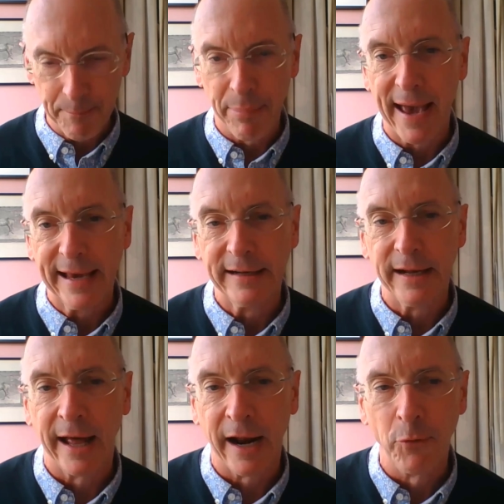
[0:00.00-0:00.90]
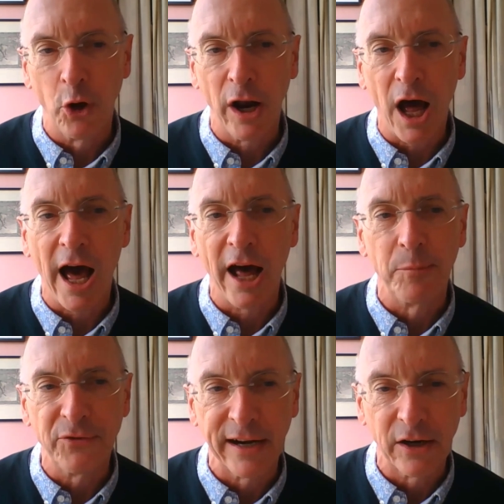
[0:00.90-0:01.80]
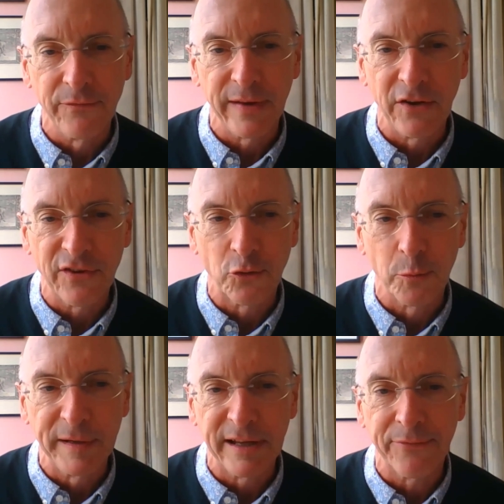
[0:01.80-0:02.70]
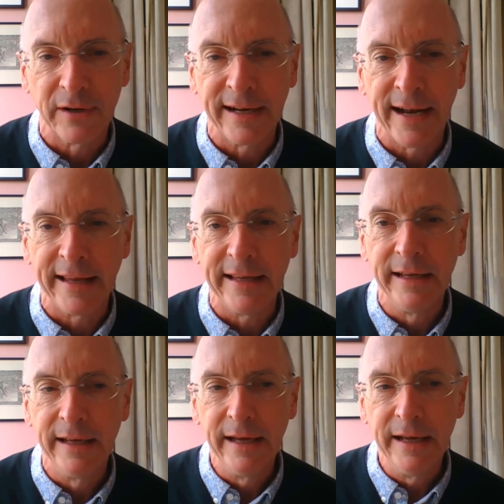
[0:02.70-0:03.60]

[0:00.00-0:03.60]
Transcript: campaign, and I'm not 100% convinced this would be different in any